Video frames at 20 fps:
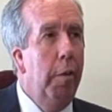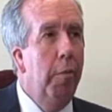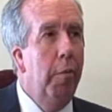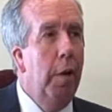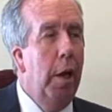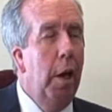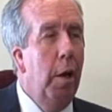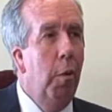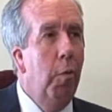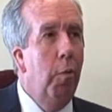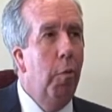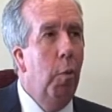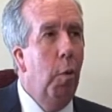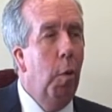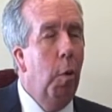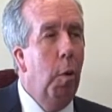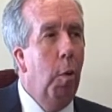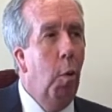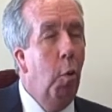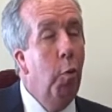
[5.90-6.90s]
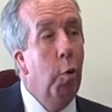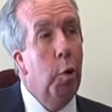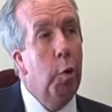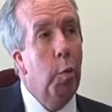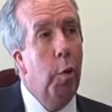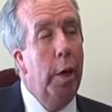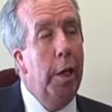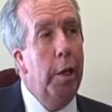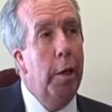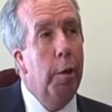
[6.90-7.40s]
now for over
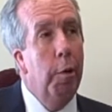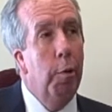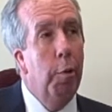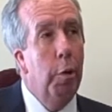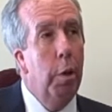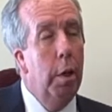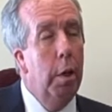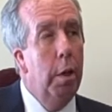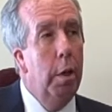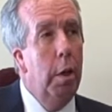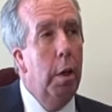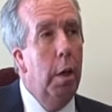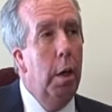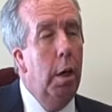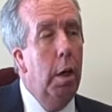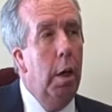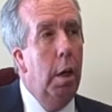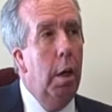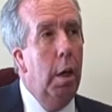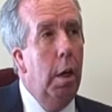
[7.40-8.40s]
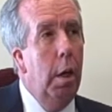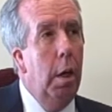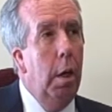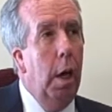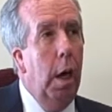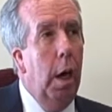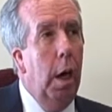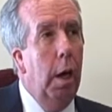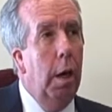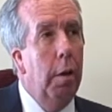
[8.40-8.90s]
20 years.
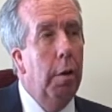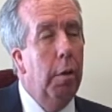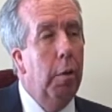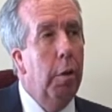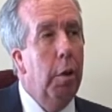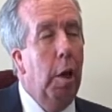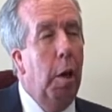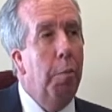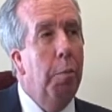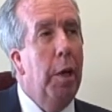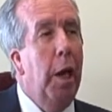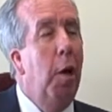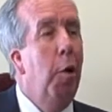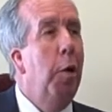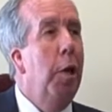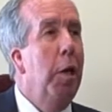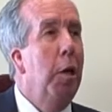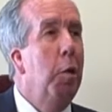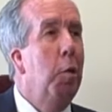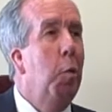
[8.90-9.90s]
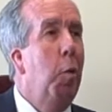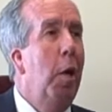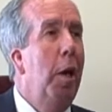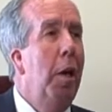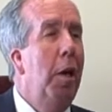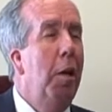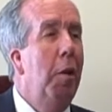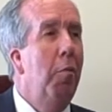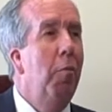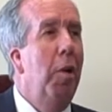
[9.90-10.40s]
I stopped counting at
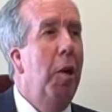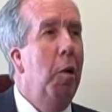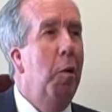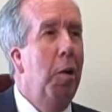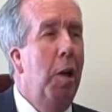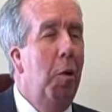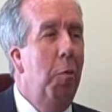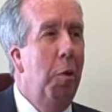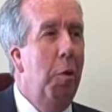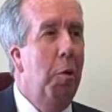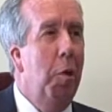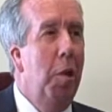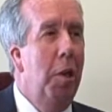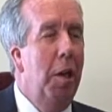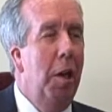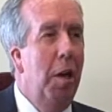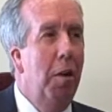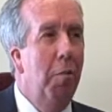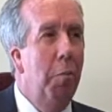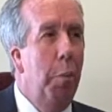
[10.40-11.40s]
20, figured that was good enough.